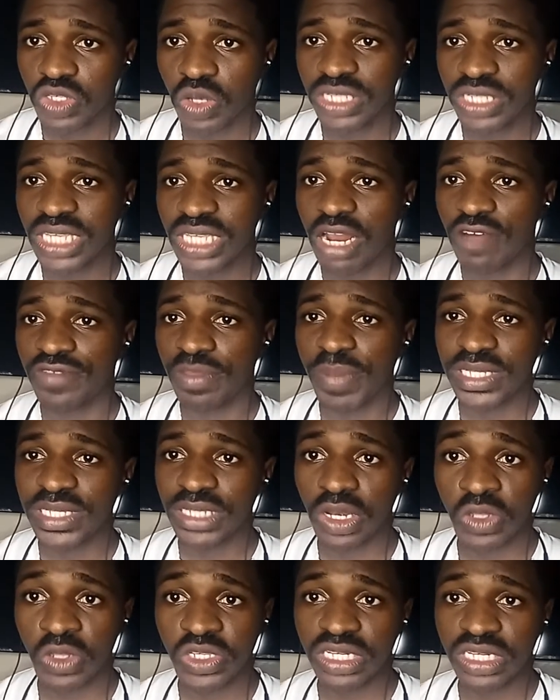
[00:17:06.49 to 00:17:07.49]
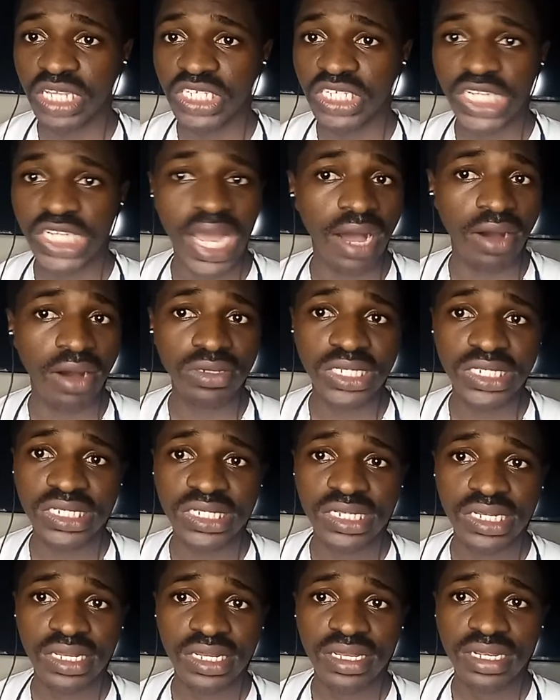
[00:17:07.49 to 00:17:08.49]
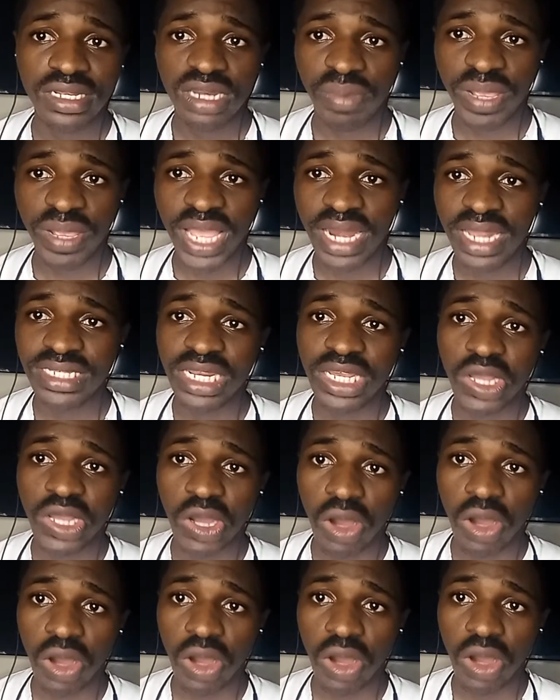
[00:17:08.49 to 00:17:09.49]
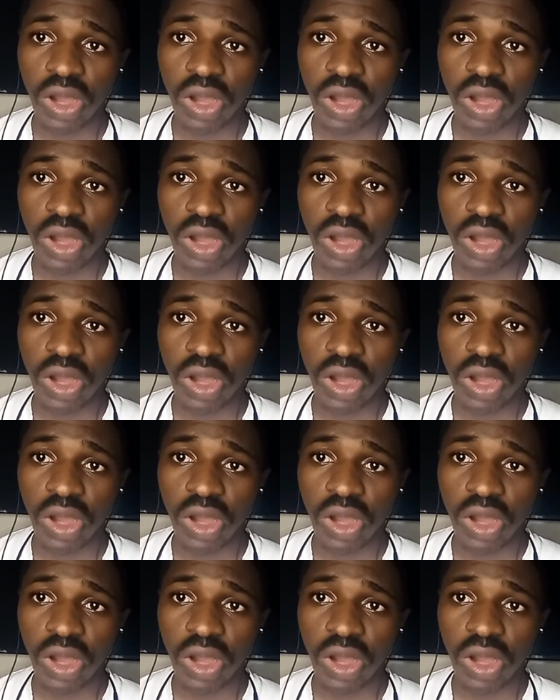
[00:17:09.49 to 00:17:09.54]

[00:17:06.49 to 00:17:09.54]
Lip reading: So instead of the person losing the child, the person can easily